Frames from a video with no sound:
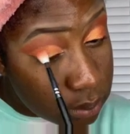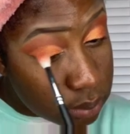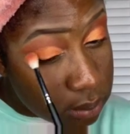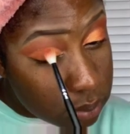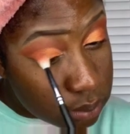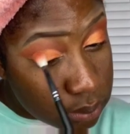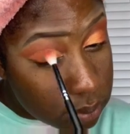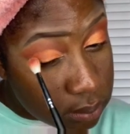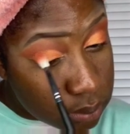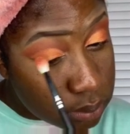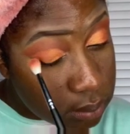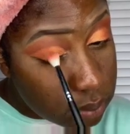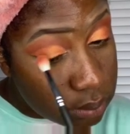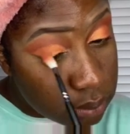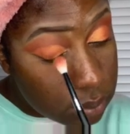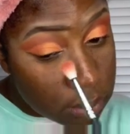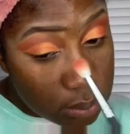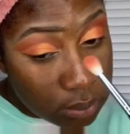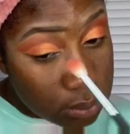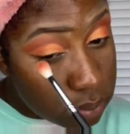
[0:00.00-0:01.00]

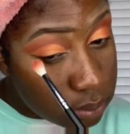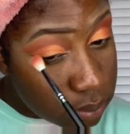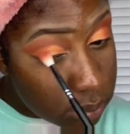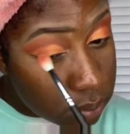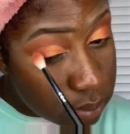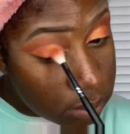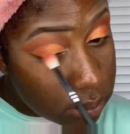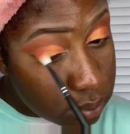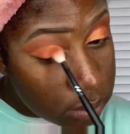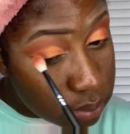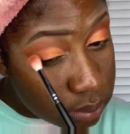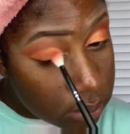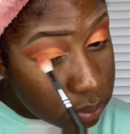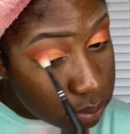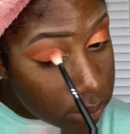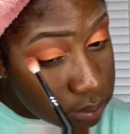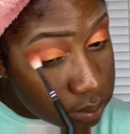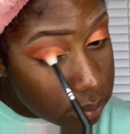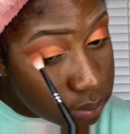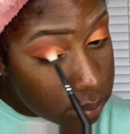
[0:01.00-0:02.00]
shades so that it
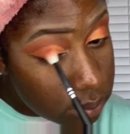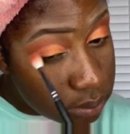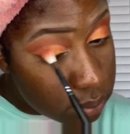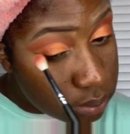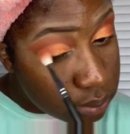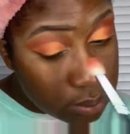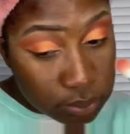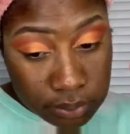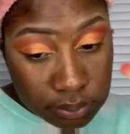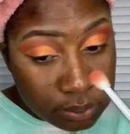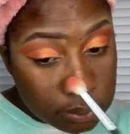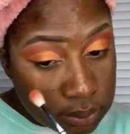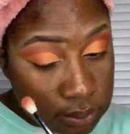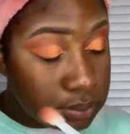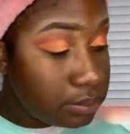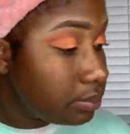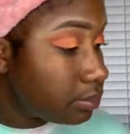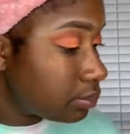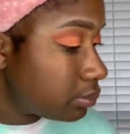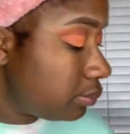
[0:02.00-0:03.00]
won't give me a
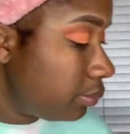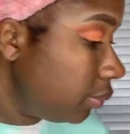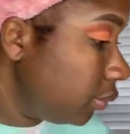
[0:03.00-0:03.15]
harsh line